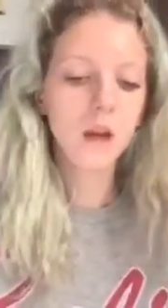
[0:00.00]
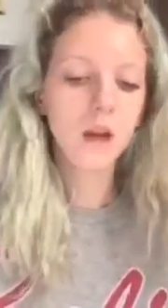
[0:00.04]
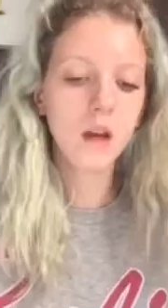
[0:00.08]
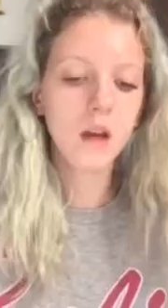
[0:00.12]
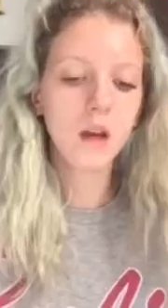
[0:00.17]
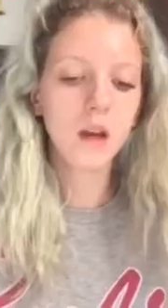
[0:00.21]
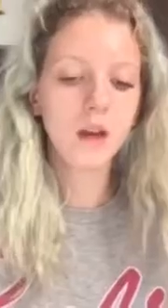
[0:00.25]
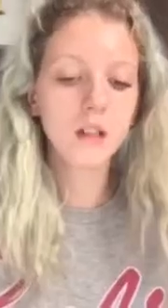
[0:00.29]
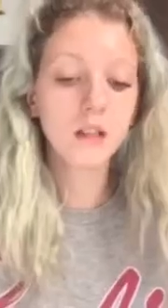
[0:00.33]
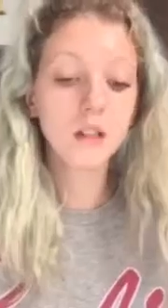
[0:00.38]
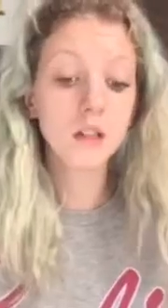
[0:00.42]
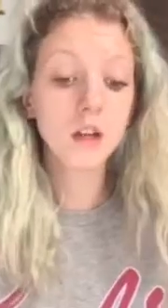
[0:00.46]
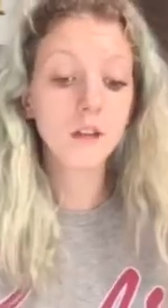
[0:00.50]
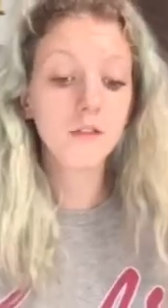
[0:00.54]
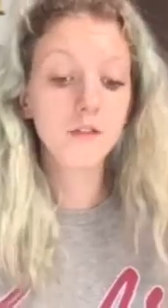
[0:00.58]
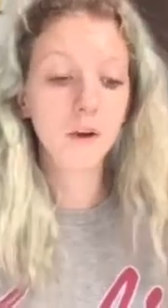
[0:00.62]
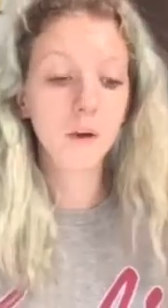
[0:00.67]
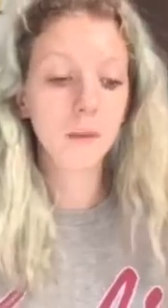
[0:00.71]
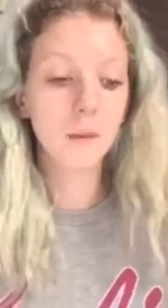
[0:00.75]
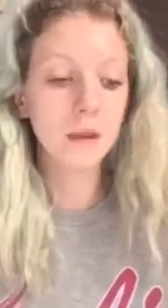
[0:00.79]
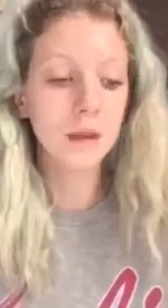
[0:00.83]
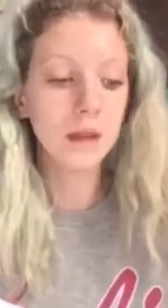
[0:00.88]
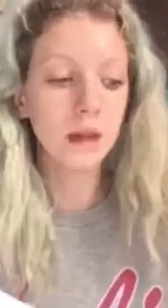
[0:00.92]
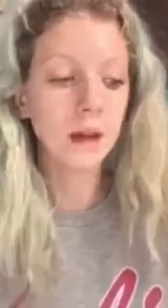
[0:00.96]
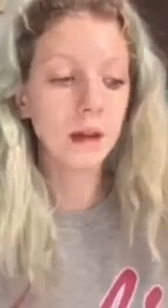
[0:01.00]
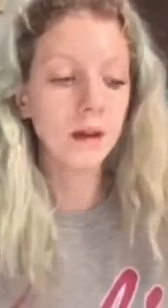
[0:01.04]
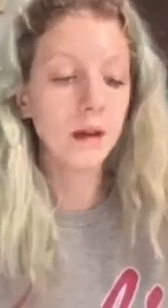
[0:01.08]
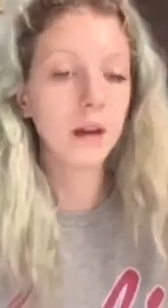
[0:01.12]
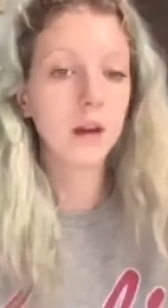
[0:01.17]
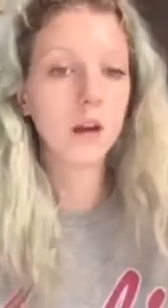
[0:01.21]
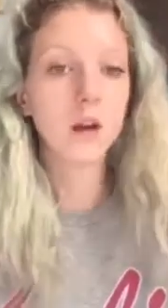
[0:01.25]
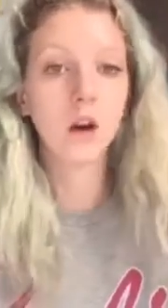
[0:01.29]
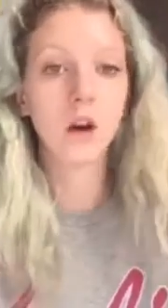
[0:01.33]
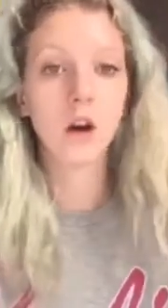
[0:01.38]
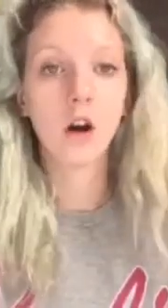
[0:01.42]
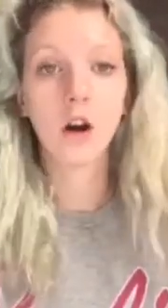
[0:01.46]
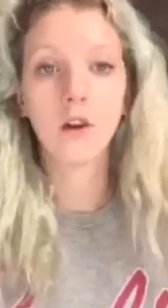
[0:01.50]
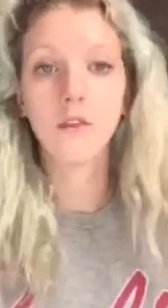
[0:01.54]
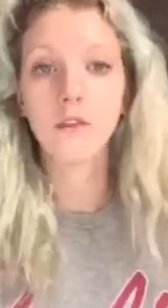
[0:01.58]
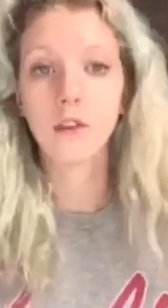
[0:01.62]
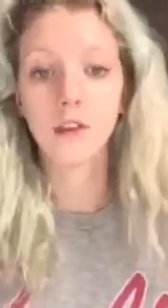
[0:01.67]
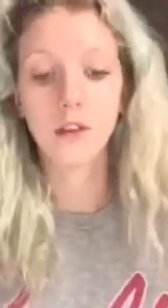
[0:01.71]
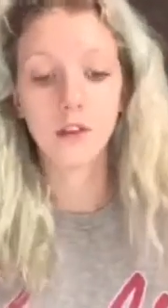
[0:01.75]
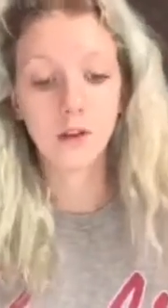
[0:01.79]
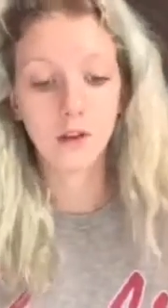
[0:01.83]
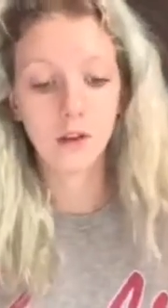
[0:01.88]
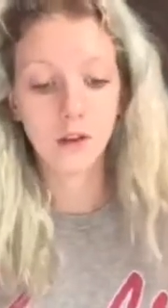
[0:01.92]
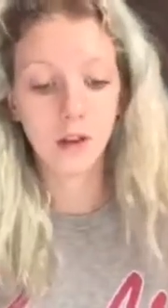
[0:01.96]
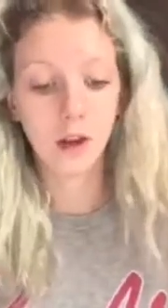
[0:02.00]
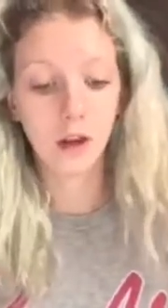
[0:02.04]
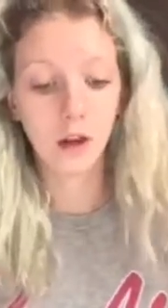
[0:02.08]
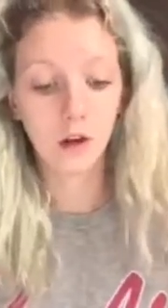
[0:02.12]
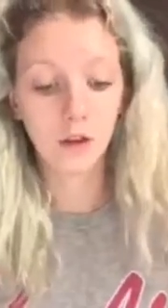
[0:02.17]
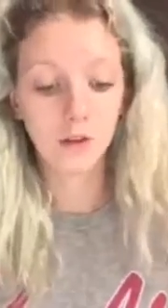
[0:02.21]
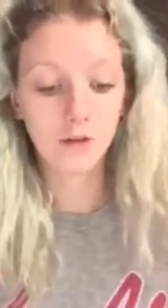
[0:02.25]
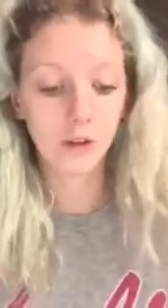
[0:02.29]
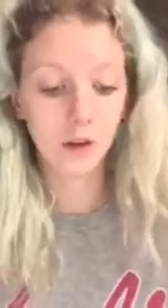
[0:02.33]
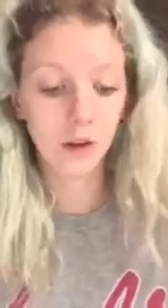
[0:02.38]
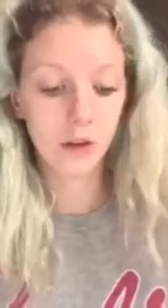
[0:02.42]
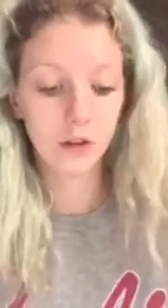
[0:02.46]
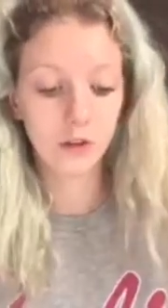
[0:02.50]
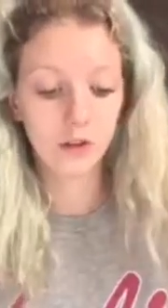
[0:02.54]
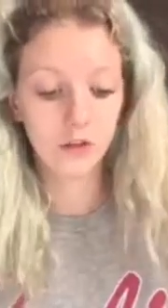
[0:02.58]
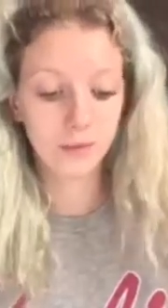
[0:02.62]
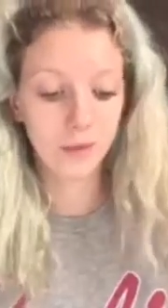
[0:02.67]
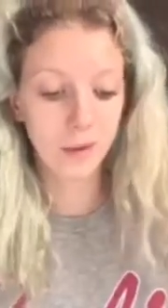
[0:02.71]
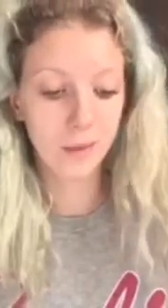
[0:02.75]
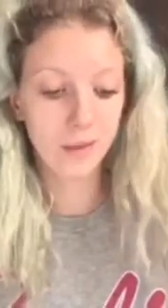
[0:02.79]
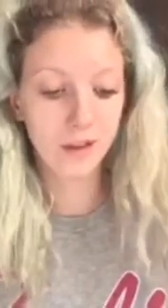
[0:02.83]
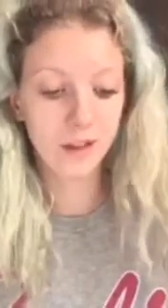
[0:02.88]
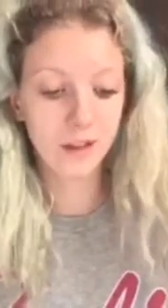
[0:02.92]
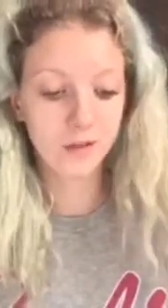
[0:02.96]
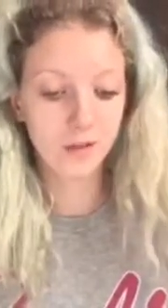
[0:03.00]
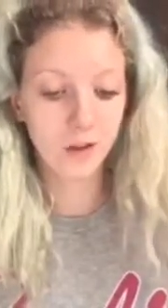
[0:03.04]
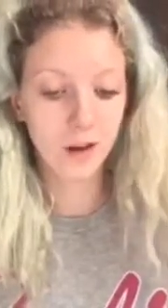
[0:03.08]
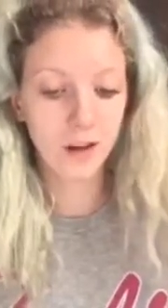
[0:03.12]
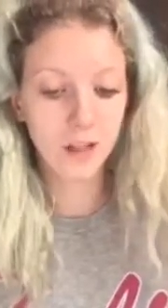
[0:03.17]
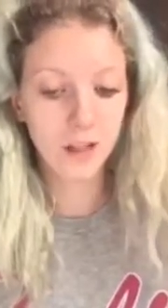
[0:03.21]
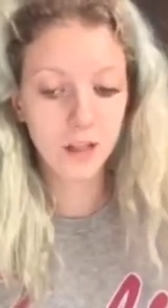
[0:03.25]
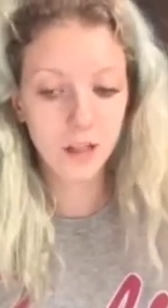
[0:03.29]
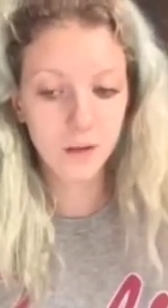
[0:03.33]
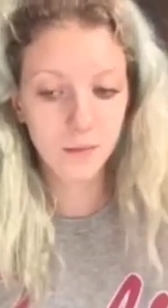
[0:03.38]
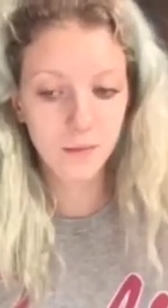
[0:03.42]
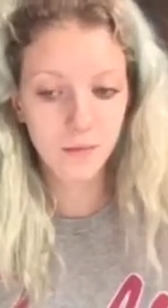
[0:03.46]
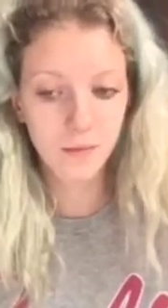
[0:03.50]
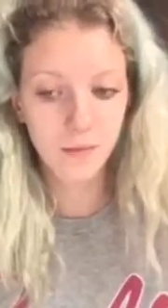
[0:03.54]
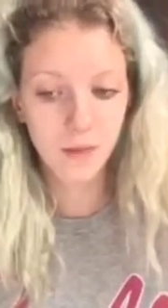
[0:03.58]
I started filming that, I got halfway through and then I got a phone call from my best friend.